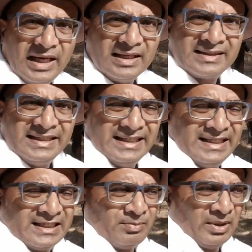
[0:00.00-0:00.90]
the LCD
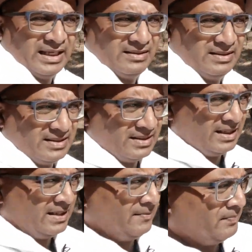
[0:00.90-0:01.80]
display,
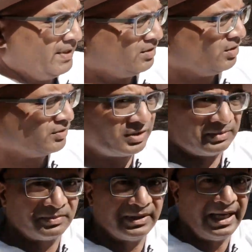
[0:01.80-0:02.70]
there you go.
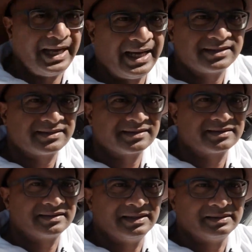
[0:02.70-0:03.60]
So
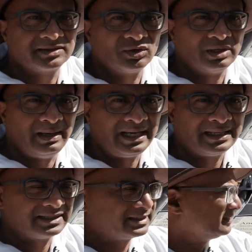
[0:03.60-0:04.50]
that's the solar
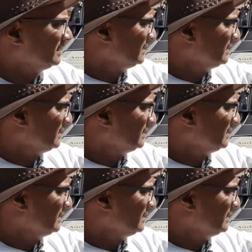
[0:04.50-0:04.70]
blanket.